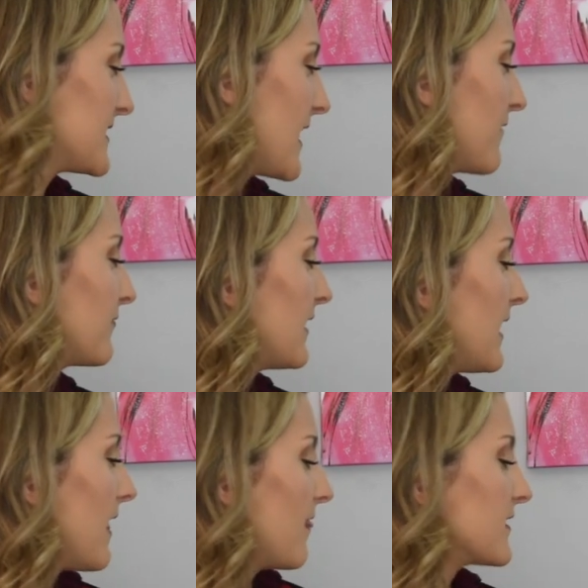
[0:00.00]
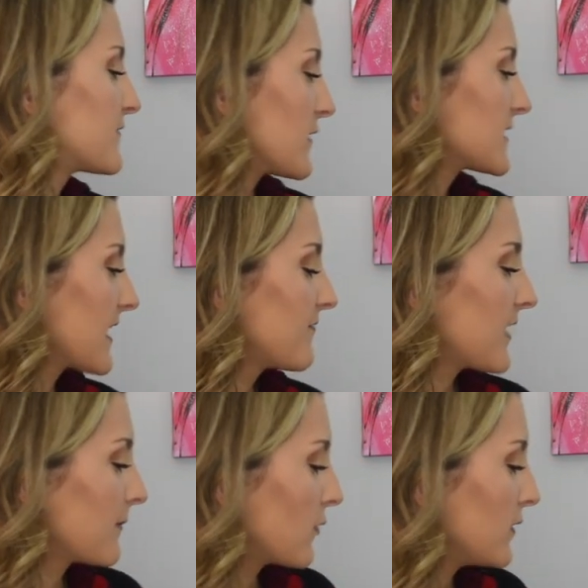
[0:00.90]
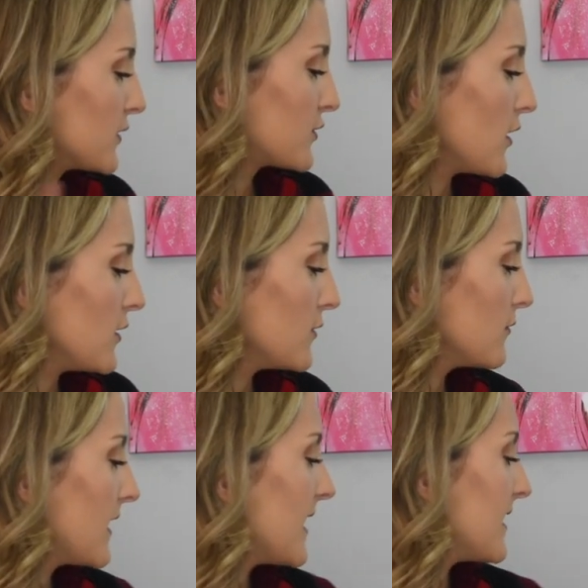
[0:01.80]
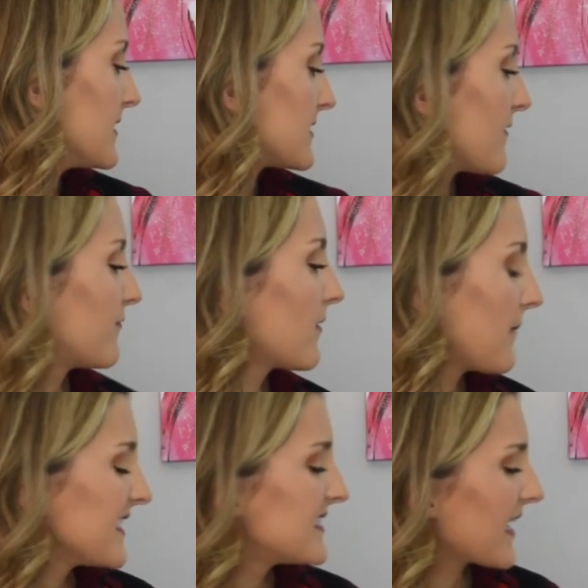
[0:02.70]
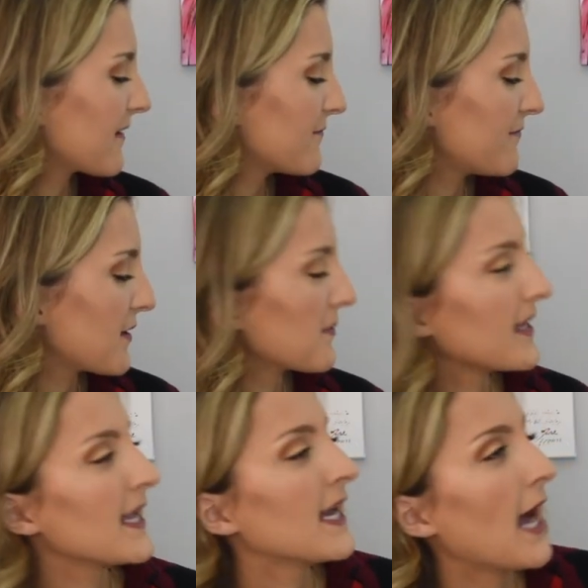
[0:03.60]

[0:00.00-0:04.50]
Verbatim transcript: stuff. This first gift that I'm going to show you is from my second family.